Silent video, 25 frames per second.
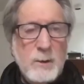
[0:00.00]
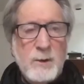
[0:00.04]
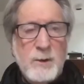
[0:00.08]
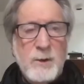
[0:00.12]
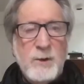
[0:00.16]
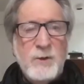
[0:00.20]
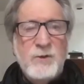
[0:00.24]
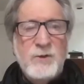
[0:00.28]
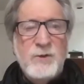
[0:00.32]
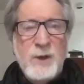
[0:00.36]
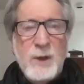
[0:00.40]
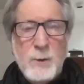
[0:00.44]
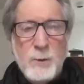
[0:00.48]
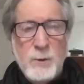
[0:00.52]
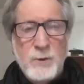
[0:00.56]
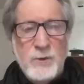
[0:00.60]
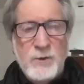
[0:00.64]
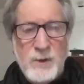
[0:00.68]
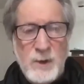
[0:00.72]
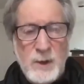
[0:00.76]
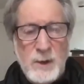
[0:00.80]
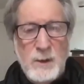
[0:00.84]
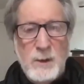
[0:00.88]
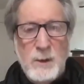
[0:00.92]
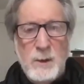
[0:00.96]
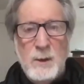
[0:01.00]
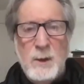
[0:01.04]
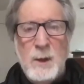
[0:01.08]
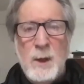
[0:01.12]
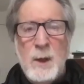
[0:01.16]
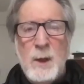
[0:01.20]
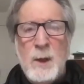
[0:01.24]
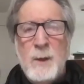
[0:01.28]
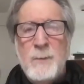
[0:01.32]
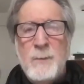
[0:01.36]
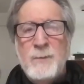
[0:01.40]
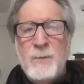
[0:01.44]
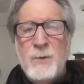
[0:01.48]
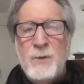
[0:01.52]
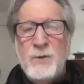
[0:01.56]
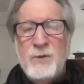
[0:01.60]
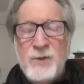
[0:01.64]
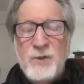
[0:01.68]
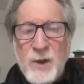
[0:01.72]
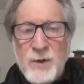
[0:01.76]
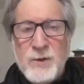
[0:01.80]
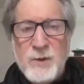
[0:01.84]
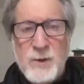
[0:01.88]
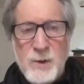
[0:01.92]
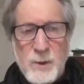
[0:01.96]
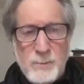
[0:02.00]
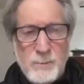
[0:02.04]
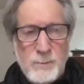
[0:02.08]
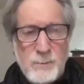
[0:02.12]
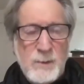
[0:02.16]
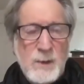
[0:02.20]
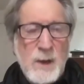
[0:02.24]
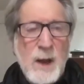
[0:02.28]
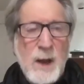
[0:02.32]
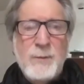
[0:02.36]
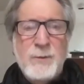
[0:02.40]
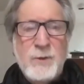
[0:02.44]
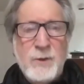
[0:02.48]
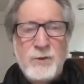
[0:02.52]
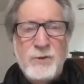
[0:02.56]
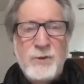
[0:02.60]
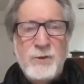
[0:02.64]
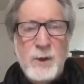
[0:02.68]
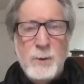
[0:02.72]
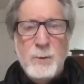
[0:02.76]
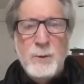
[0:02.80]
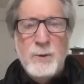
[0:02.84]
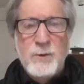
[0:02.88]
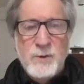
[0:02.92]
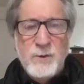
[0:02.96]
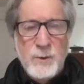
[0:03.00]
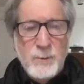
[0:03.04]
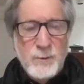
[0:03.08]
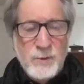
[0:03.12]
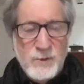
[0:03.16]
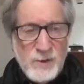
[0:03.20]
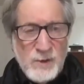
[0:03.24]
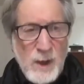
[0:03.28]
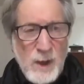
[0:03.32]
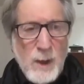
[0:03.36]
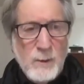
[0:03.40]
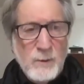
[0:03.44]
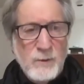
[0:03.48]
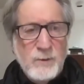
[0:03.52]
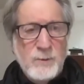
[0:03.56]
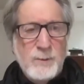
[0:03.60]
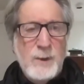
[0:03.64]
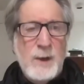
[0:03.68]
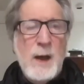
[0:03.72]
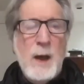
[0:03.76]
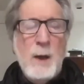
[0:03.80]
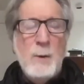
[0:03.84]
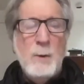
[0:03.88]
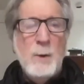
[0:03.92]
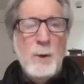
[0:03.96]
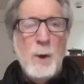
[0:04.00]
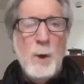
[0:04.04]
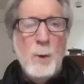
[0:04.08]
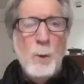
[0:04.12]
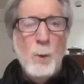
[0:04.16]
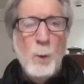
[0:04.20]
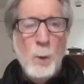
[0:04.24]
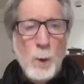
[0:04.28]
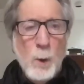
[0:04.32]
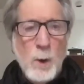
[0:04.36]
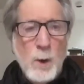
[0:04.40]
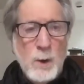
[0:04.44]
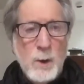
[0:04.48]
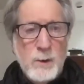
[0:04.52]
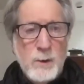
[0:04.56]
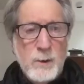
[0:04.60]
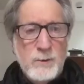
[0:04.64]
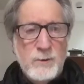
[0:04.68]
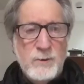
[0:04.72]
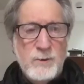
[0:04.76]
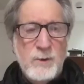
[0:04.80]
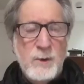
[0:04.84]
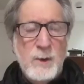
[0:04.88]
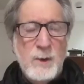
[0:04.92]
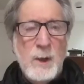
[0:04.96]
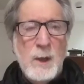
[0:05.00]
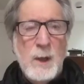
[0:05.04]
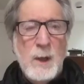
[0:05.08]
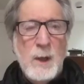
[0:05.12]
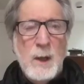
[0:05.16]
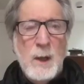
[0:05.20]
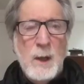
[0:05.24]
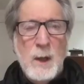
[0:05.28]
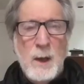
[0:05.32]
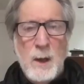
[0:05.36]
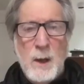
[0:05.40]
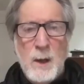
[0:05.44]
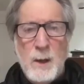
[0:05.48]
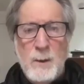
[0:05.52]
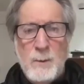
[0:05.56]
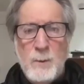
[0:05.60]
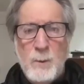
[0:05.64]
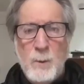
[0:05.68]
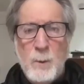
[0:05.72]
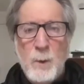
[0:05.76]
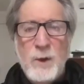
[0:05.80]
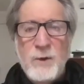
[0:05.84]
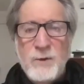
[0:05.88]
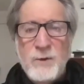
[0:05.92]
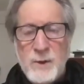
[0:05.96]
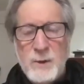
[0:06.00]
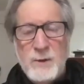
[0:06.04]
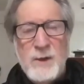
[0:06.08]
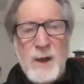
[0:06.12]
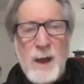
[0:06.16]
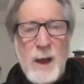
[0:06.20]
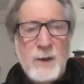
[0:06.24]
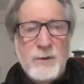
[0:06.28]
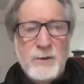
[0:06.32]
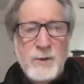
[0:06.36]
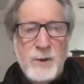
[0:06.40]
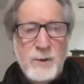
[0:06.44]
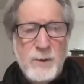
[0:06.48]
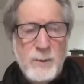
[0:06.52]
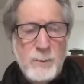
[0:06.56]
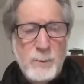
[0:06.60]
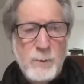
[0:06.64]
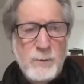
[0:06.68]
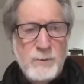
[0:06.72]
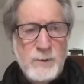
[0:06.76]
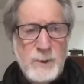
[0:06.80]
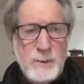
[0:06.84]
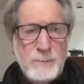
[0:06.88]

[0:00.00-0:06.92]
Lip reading: the secrecy system, not the secrets themselves, but how it all works, was the task of the movie.